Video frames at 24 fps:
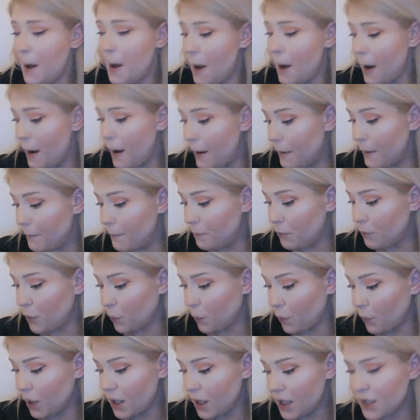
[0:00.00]
Um,
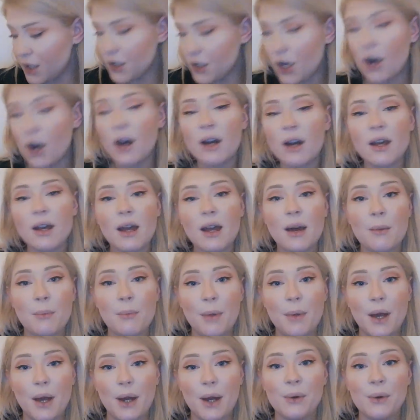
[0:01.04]
we're going to talk
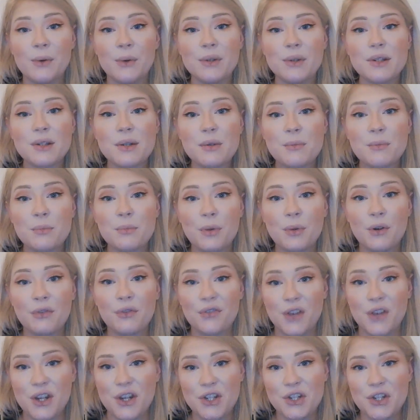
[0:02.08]
about
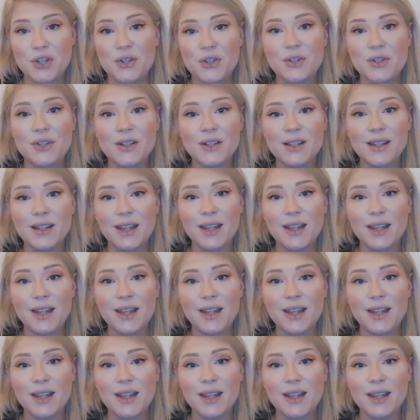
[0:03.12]
professional